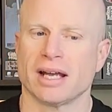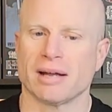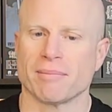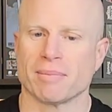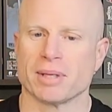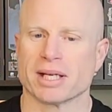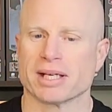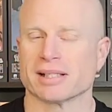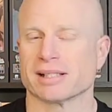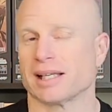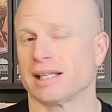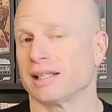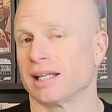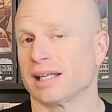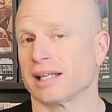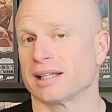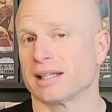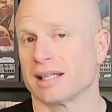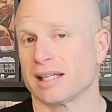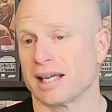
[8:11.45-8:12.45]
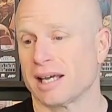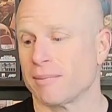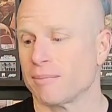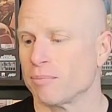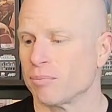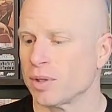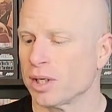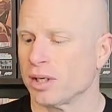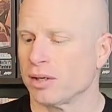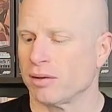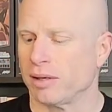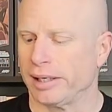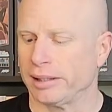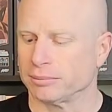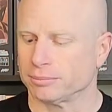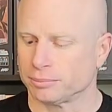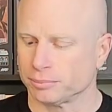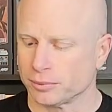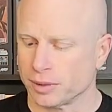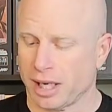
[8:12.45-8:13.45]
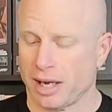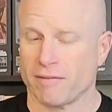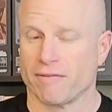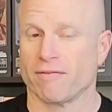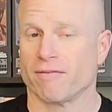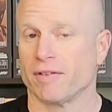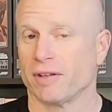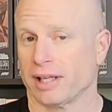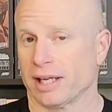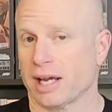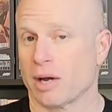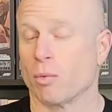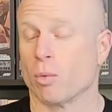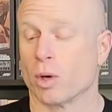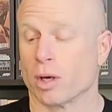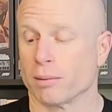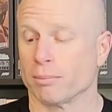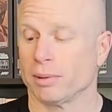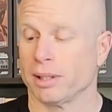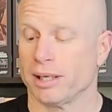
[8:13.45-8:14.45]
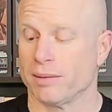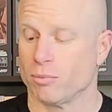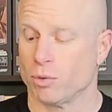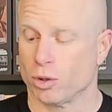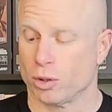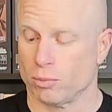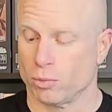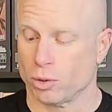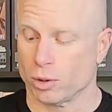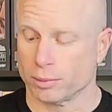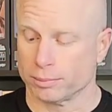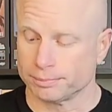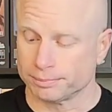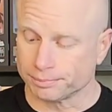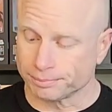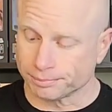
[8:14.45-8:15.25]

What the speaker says: because I like the game, right? I feel like I want to play it more and more.